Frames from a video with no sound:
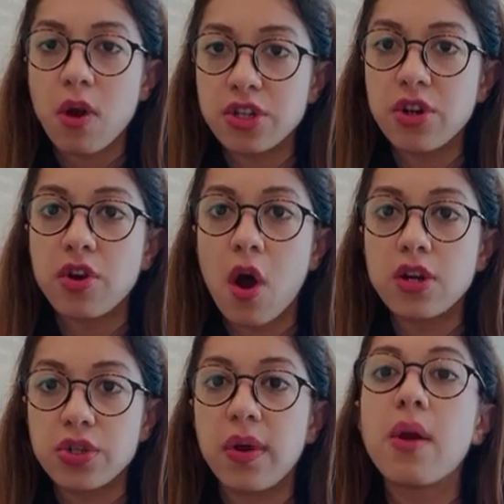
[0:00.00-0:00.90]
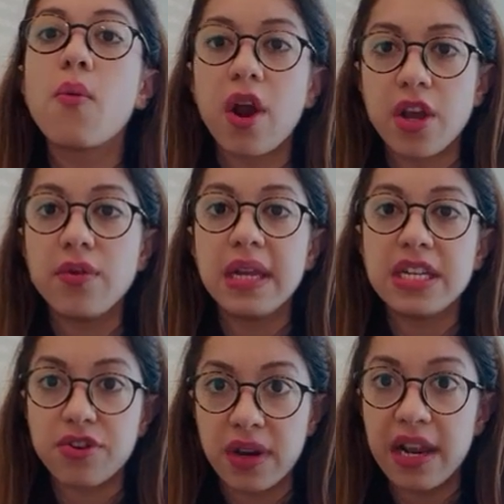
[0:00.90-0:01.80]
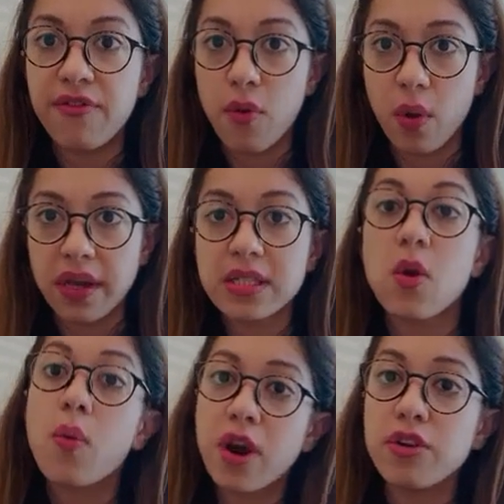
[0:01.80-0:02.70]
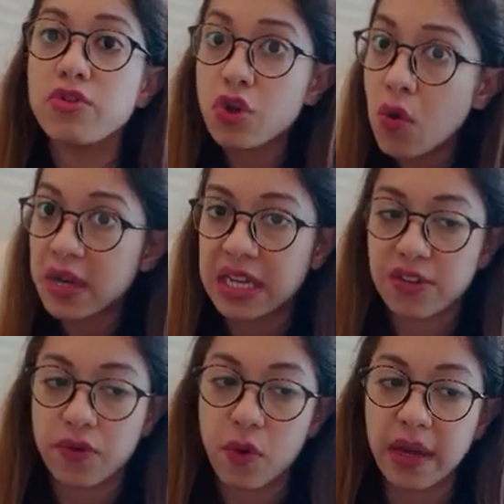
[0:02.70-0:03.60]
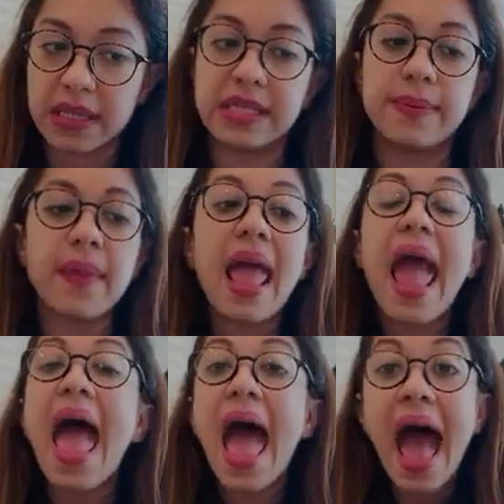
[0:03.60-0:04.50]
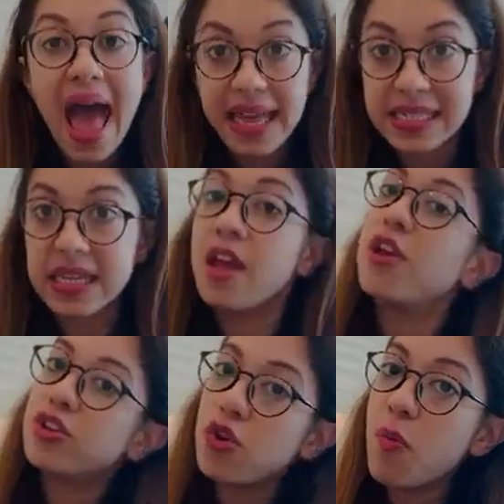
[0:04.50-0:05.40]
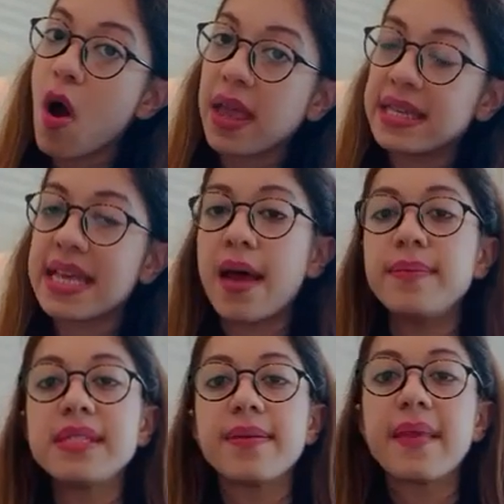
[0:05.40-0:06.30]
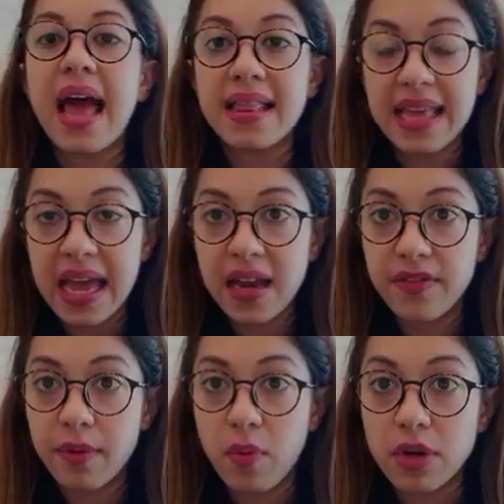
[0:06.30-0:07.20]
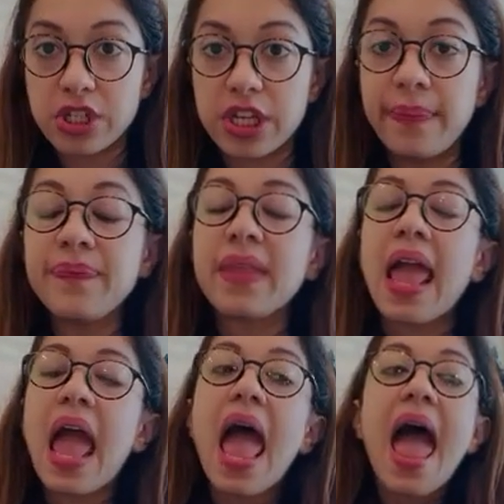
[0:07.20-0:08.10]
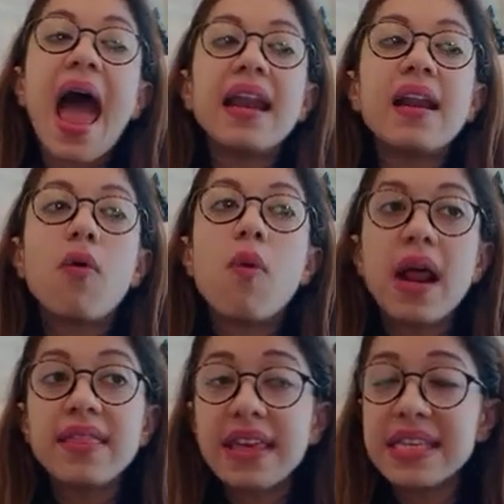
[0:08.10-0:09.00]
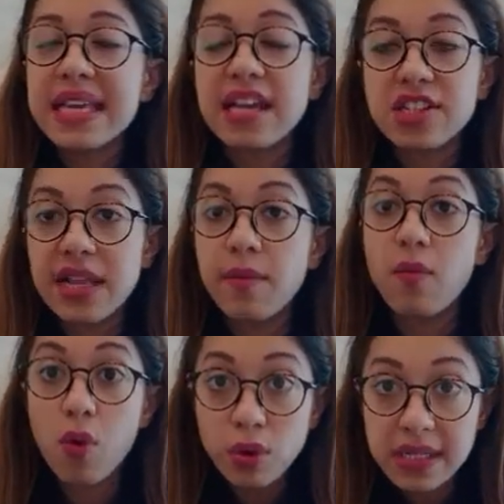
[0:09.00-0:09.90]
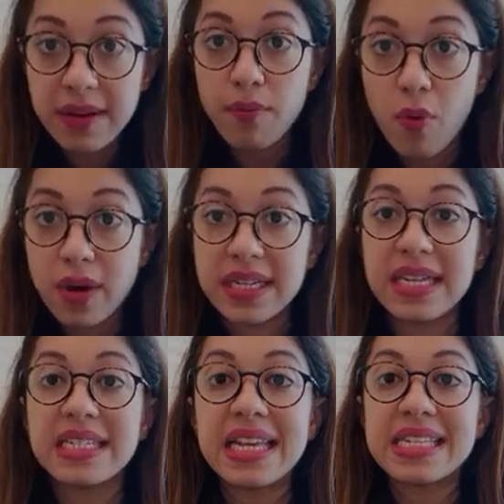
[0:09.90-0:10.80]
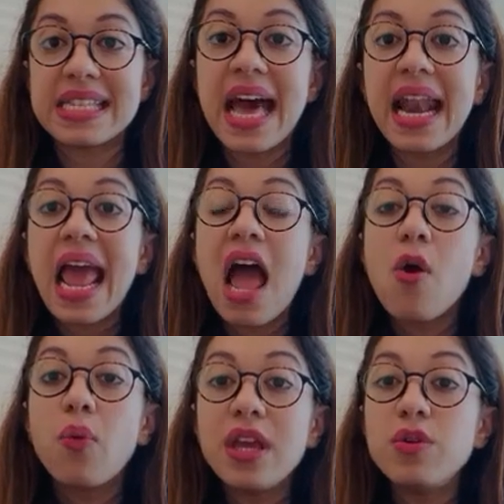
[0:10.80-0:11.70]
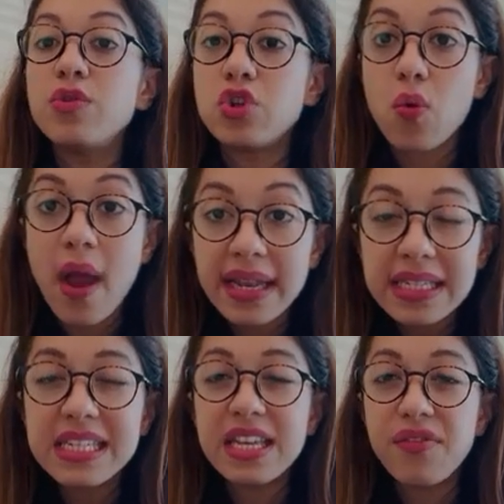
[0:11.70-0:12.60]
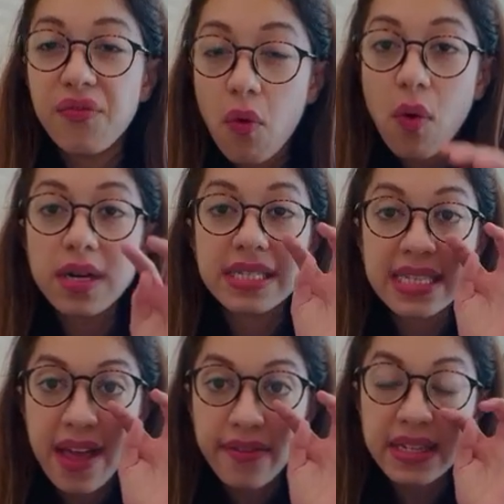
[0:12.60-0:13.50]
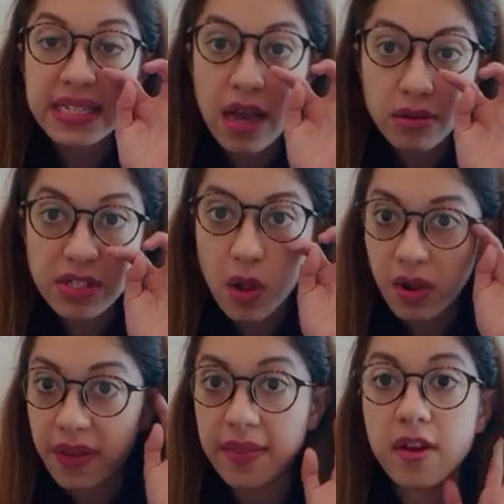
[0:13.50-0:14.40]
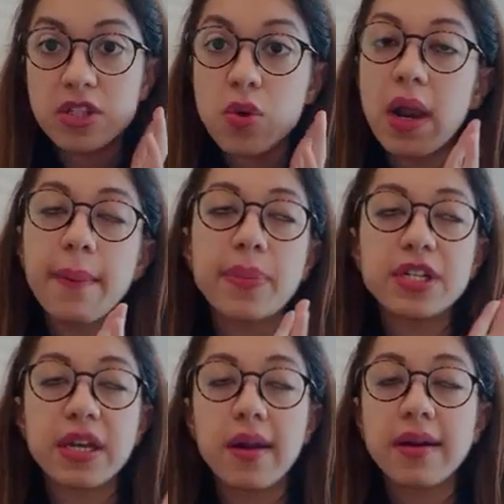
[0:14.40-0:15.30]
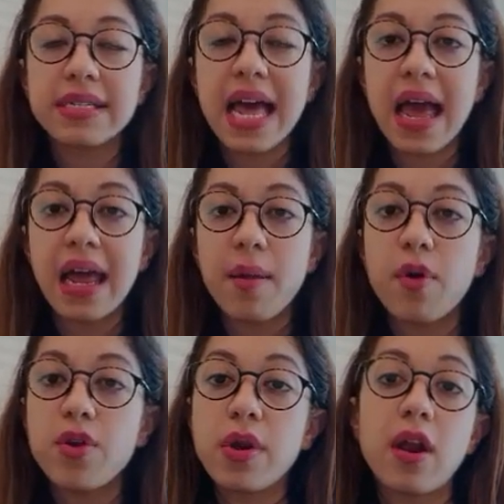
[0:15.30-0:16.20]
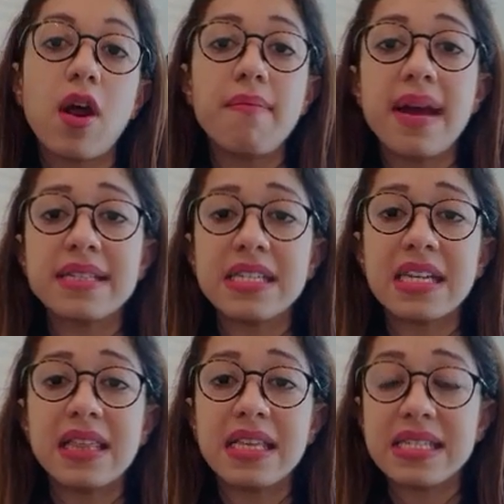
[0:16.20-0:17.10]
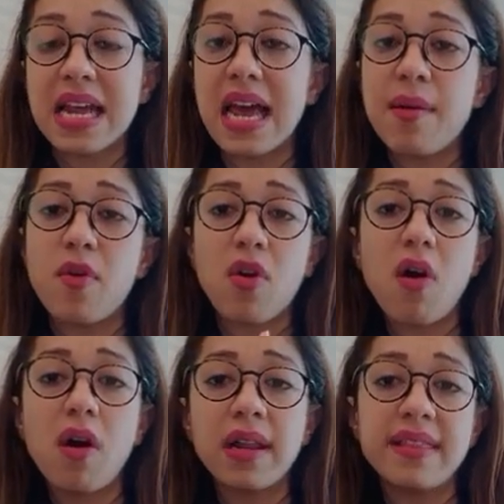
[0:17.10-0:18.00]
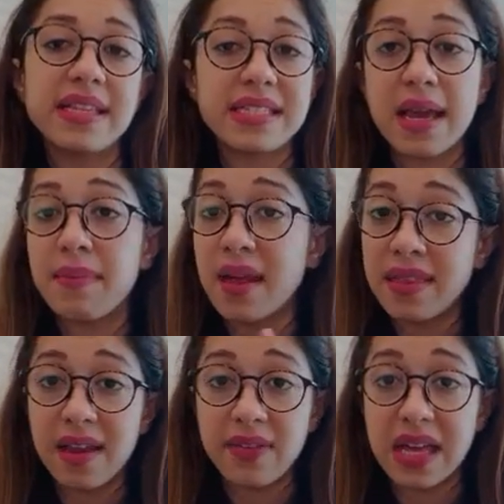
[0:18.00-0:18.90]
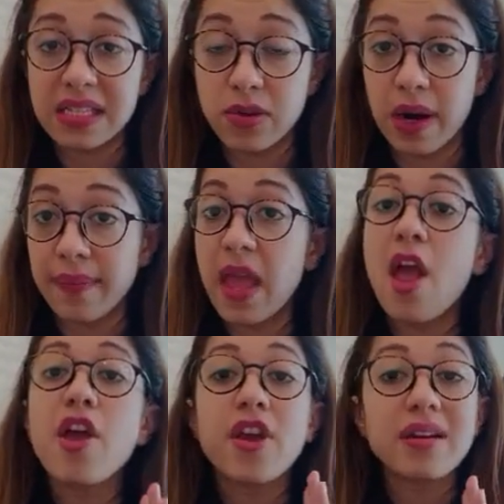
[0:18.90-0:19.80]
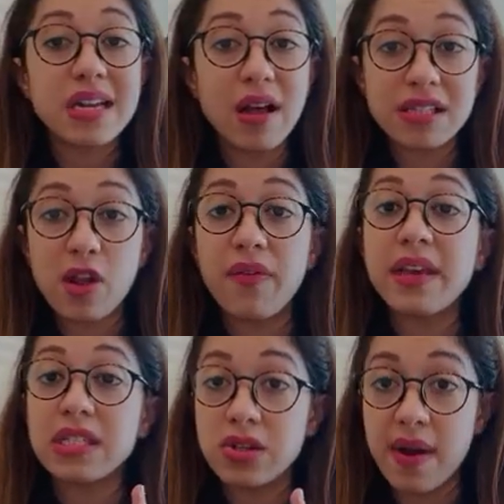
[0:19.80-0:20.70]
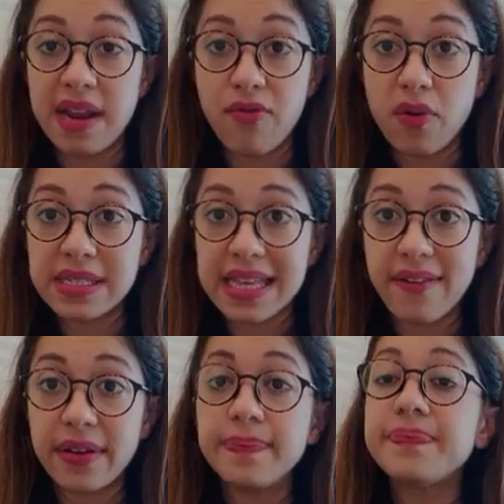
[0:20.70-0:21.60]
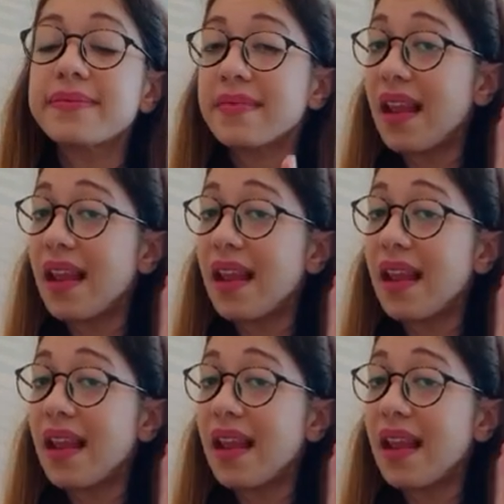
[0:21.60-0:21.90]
what you're not doing, where you need to really focus or where you don't need to focus. And 2 mock exams at the end of the portion. And what I think is actually the most important is that we do 24/7 doubt solving. There's no like particular time or you cannot message at this time or call at this time, nothing of that sort. Your doubt solving is 24/7